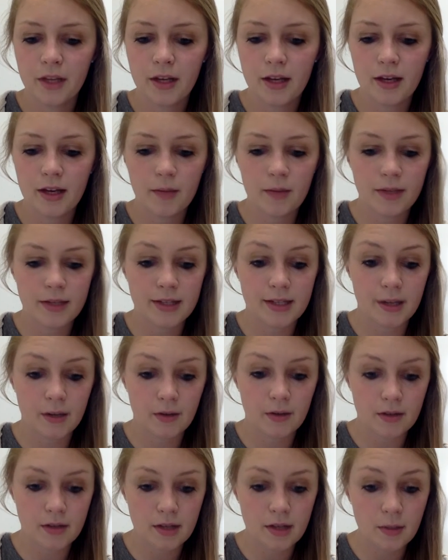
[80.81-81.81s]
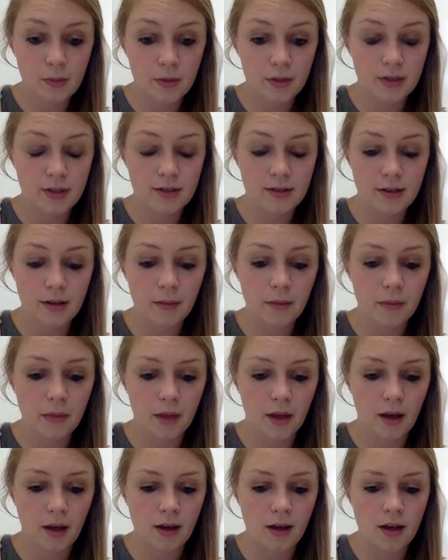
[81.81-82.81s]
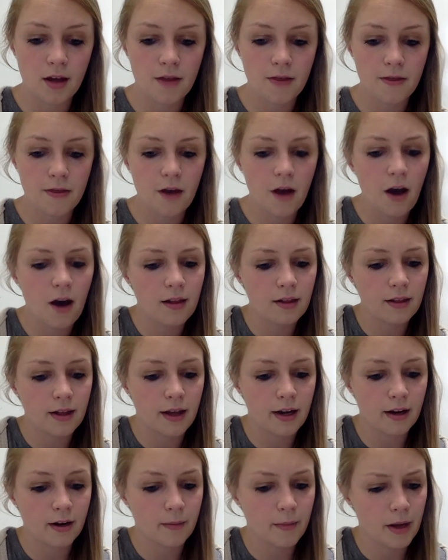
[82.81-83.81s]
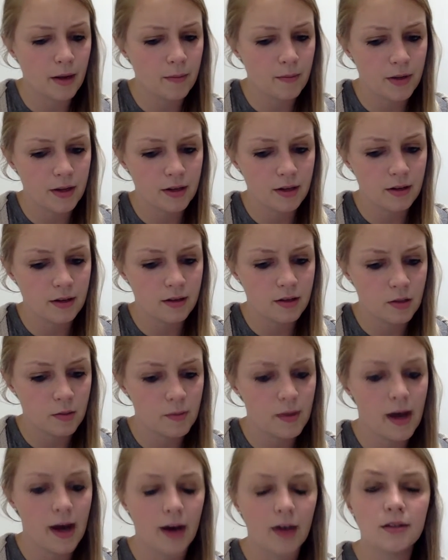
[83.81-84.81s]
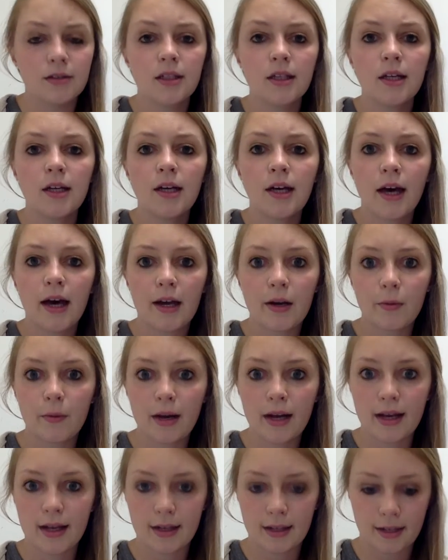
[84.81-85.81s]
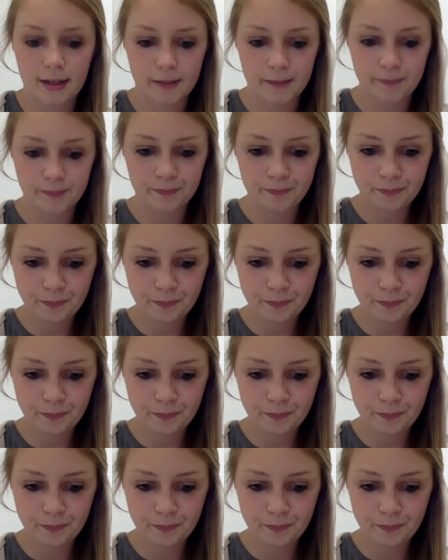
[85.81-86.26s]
he had been sound asleep when something he thought later might be smell had awakened him.